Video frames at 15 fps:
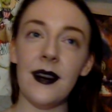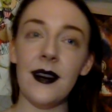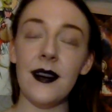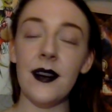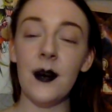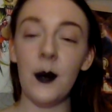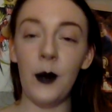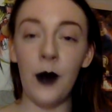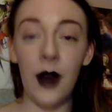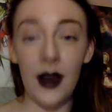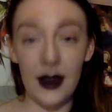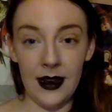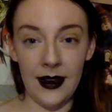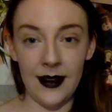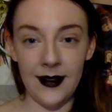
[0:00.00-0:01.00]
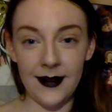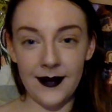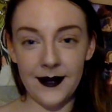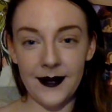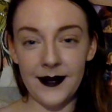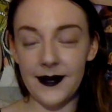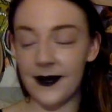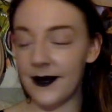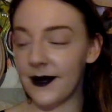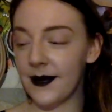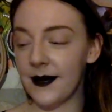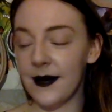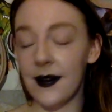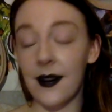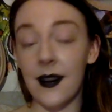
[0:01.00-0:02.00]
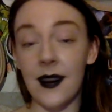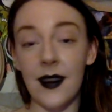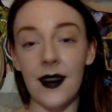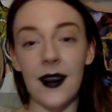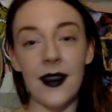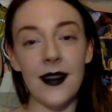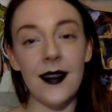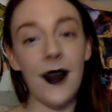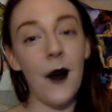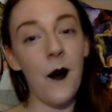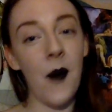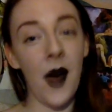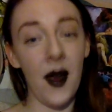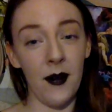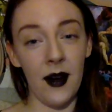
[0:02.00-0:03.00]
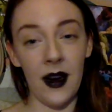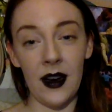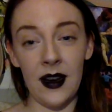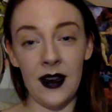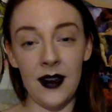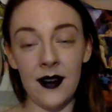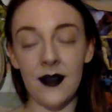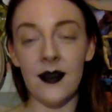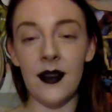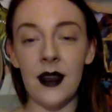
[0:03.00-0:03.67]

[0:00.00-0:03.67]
some writing. It's not my writing,